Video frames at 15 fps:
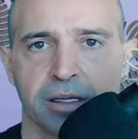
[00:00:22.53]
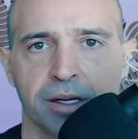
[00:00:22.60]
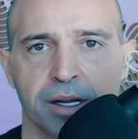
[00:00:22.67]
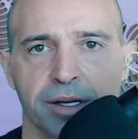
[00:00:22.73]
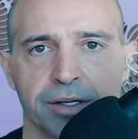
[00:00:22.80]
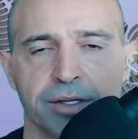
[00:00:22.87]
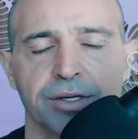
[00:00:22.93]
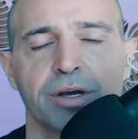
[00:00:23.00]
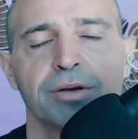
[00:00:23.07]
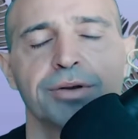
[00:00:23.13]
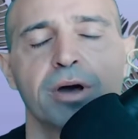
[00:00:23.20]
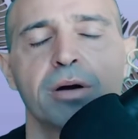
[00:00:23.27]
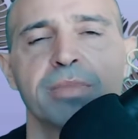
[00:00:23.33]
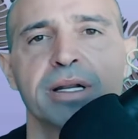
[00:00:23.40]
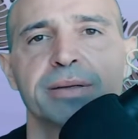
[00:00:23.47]
You know,
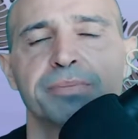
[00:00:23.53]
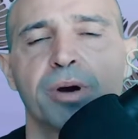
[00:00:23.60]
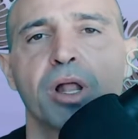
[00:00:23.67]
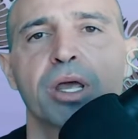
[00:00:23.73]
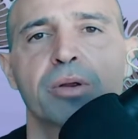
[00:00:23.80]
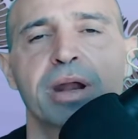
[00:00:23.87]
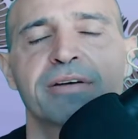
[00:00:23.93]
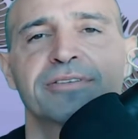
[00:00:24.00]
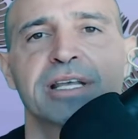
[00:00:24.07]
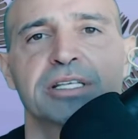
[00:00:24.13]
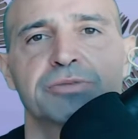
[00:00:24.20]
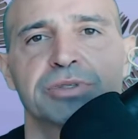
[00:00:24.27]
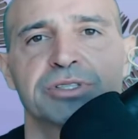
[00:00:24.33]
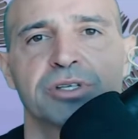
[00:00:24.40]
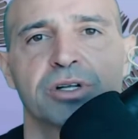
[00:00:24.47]
normally polygraph test
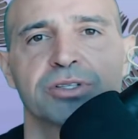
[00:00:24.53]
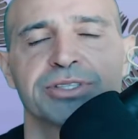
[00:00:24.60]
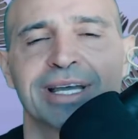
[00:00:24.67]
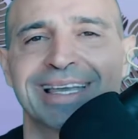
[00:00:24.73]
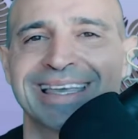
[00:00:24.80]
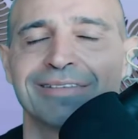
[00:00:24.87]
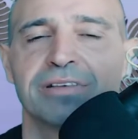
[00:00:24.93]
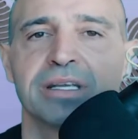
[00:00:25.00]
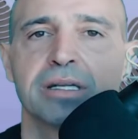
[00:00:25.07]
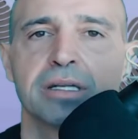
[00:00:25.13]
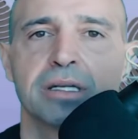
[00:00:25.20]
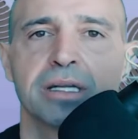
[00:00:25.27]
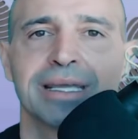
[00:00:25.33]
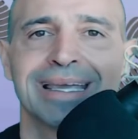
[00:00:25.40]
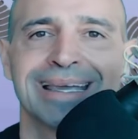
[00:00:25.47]
results are given
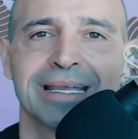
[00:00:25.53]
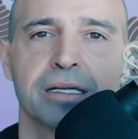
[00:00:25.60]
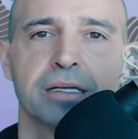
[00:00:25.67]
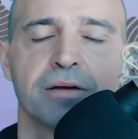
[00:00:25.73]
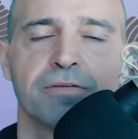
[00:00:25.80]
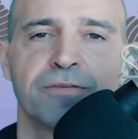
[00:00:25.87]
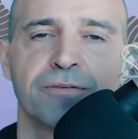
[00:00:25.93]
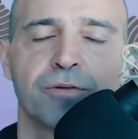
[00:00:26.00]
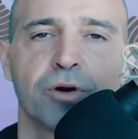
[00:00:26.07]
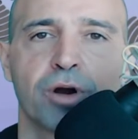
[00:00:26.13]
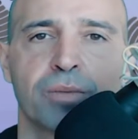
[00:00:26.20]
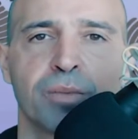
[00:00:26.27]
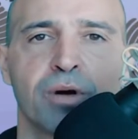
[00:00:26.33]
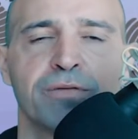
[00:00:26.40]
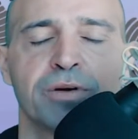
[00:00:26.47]
in a form
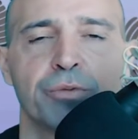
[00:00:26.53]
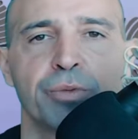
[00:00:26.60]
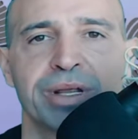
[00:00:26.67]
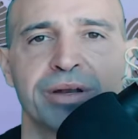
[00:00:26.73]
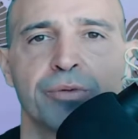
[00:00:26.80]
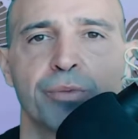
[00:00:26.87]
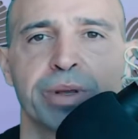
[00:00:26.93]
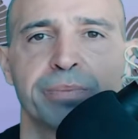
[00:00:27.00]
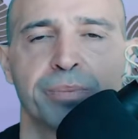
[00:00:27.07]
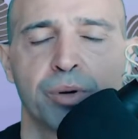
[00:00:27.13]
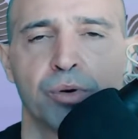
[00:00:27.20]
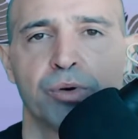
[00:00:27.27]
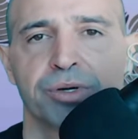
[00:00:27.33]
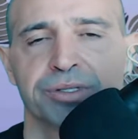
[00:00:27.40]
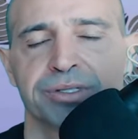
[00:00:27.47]
of a written
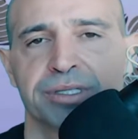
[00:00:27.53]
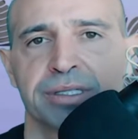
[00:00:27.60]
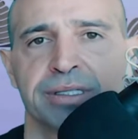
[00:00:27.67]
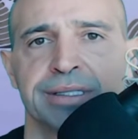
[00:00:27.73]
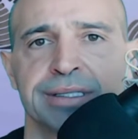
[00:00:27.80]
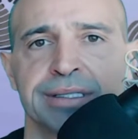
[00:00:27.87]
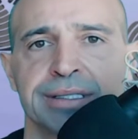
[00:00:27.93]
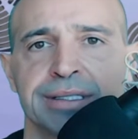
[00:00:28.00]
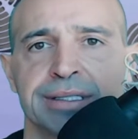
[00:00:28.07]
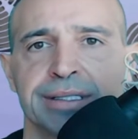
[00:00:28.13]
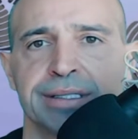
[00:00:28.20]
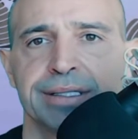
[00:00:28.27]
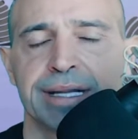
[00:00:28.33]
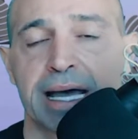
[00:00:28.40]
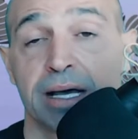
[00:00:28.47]
report.
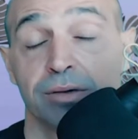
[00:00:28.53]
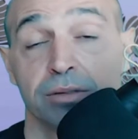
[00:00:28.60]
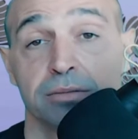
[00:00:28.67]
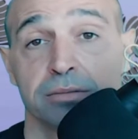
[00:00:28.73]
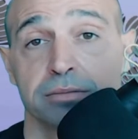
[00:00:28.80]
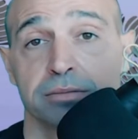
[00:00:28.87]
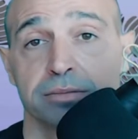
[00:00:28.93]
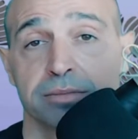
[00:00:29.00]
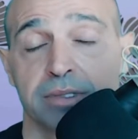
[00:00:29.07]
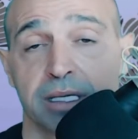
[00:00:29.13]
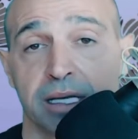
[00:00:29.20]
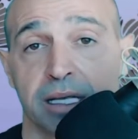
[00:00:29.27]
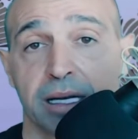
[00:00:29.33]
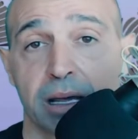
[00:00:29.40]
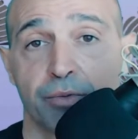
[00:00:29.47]
Now, the
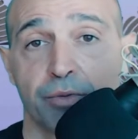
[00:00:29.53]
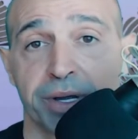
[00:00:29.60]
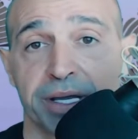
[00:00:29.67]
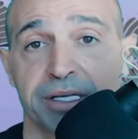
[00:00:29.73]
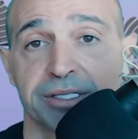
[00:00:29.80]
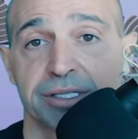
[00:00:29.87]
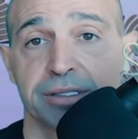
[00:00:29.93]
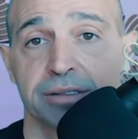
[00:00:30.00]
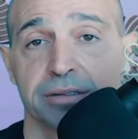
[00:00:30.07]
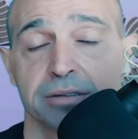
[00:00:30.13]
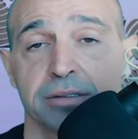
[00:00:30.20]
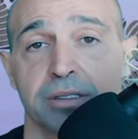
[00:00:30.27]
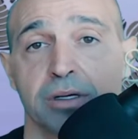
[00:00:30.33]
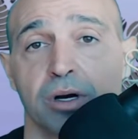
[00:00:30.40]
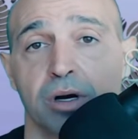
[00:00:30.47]
elaboration
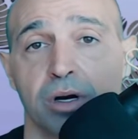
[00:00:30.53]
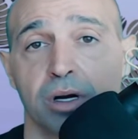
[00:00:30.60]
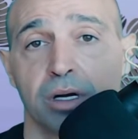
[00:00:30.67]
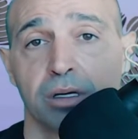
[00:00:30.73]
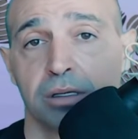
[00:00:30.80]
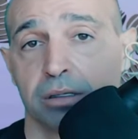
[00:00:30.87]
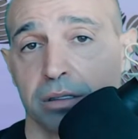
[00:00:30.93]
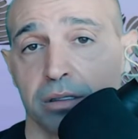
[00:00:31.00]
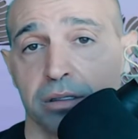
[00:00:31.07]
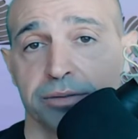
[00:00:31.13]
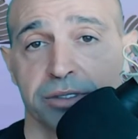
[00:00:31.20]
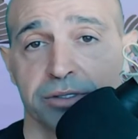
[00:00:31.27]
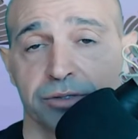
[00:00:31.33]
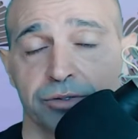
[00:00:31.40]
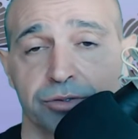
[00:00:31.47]
or
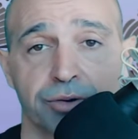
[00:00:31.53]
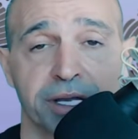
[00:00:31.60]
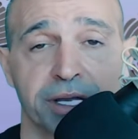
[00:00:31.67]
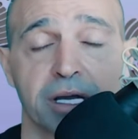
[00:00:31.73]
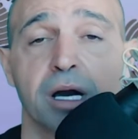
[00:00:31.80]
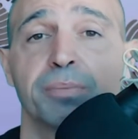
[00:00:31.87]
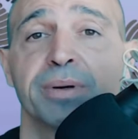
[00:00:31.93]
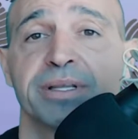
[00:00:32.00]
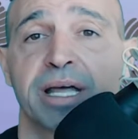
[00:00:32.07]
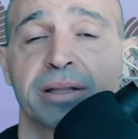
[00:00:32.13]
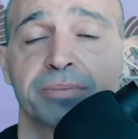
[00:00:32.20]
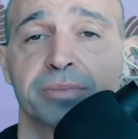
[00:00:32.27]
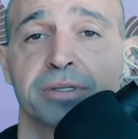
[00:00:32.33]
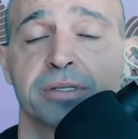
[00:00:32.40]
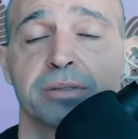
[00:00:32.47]
the drawing up of
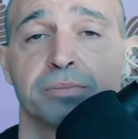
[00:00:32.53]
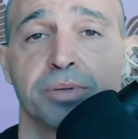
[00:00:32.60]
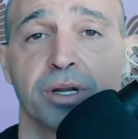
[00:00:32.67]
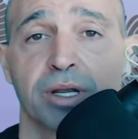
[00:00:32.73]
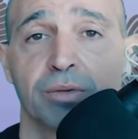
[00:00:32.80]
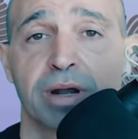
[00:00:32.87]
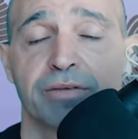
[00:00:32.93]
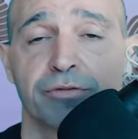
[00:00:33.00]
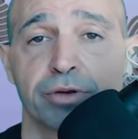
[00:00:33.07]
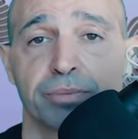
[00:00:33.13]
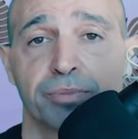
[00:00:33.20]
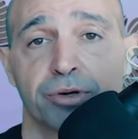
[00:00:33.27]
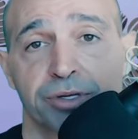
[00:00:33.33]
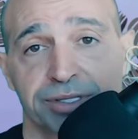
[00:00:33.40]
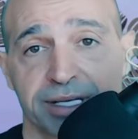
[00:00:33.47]
that polygraph
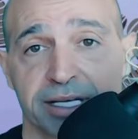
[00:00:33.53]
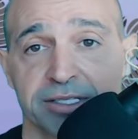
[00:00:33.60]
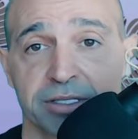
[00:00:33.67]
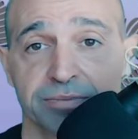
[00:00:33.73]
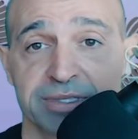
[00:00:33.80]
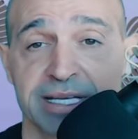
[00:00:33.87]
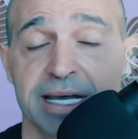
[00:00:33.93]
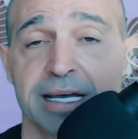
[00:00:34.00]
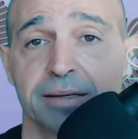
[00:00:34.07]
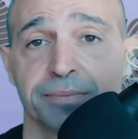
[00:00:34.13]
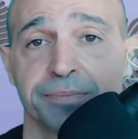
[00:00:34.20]
report takes some time